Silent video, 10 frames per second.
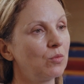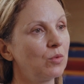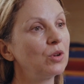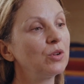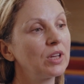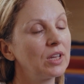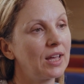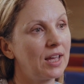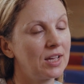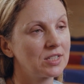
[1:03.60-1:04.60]
We're looking
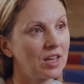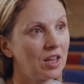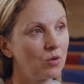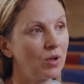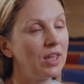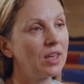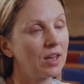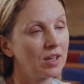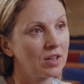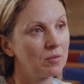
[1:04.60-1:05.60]
at how
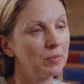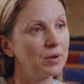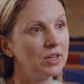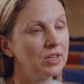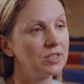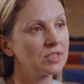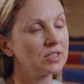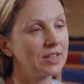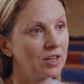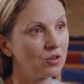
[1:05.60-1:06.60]
AI companies and
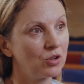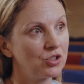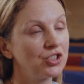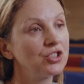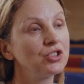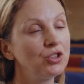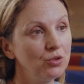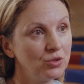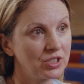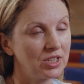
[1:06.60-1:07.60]
technologies
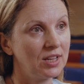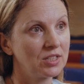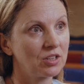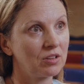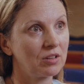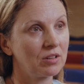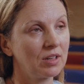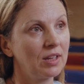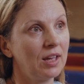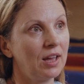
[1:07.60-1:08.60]
use data
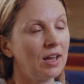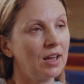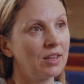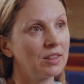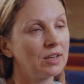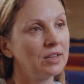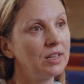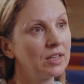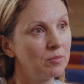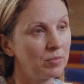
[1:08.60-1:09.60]
and the
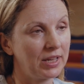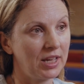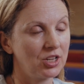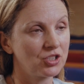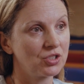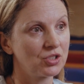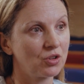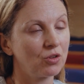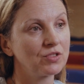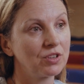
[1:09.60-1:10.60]
legal implications
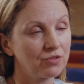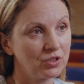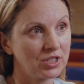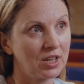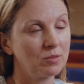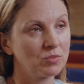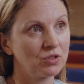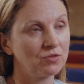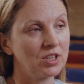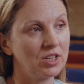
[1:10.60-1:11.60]
of different types
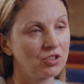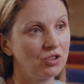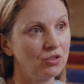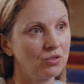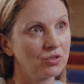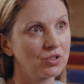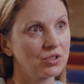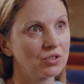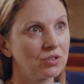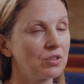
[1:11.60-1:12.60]
of data use.